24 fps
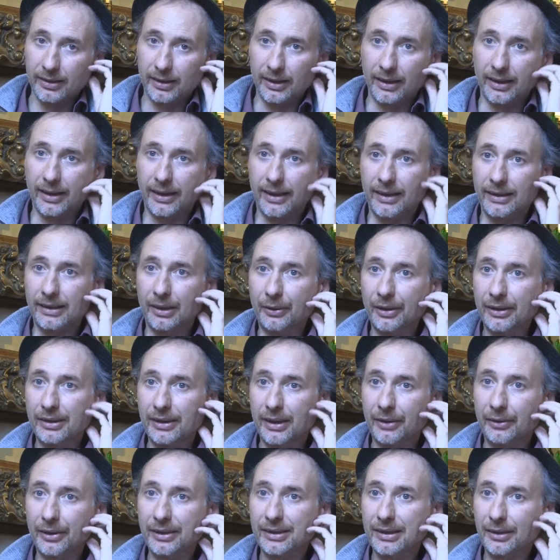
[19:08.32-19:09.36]

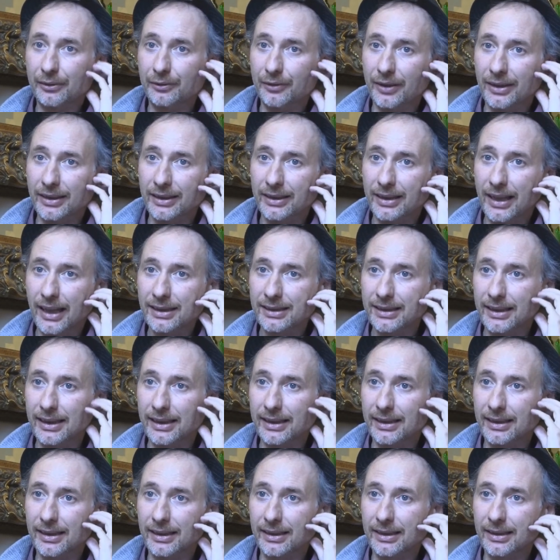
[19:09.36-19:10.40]
There is a
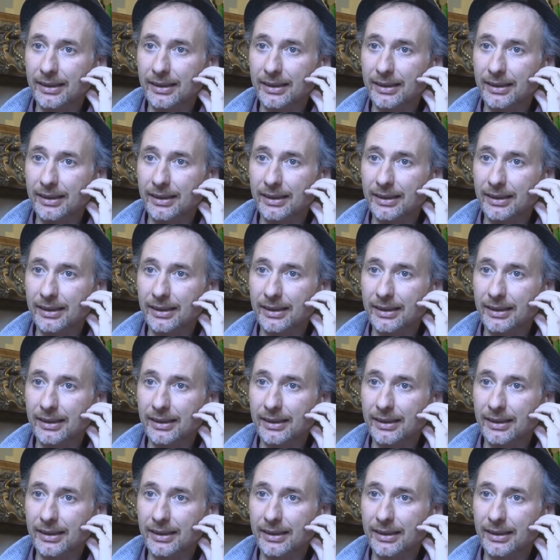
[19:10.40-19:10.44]
fantastic